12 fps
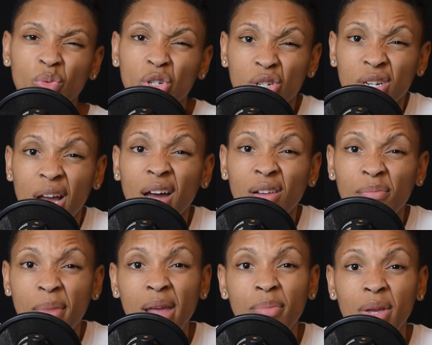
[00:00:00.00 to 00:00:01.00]
which kind of
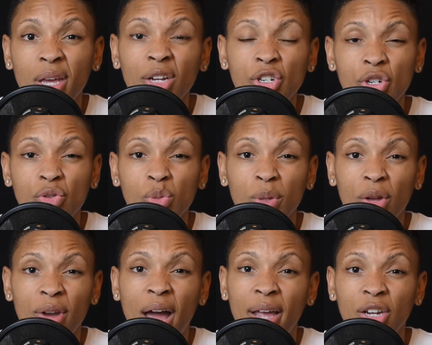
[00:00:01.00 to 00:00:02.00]
may be issues, but they're
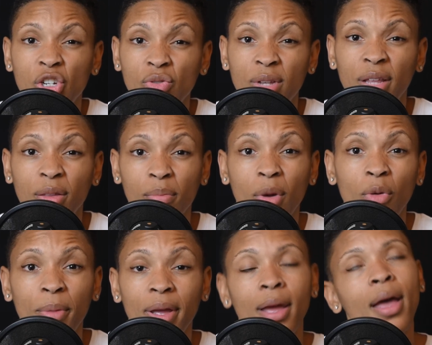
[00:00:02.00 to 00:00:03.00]
not issues at the
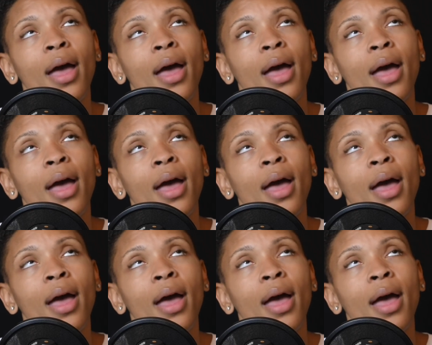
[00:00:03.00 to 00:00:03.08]
moment.